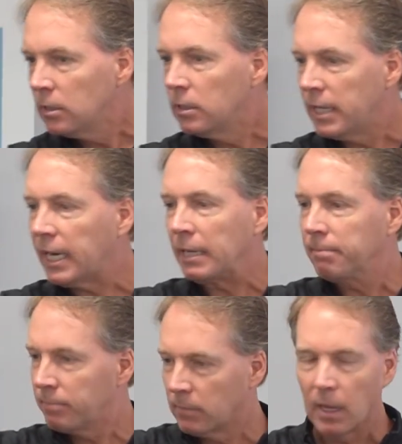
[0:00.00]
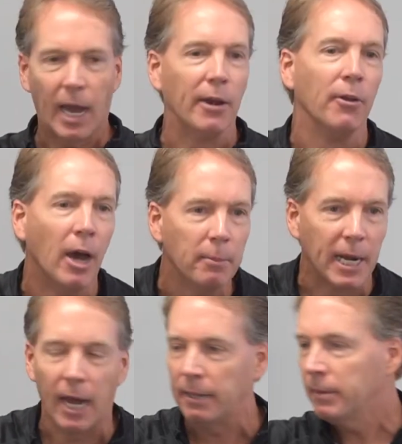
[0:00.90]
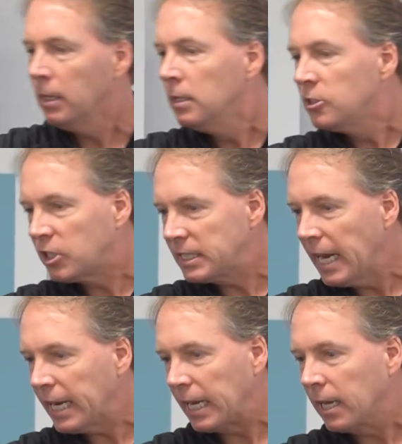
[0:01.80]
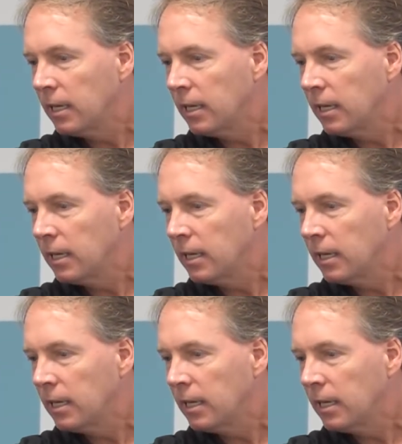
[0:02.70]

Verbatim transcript: Knitting. Knitting. I don't know, I'm a guy. She's knitting.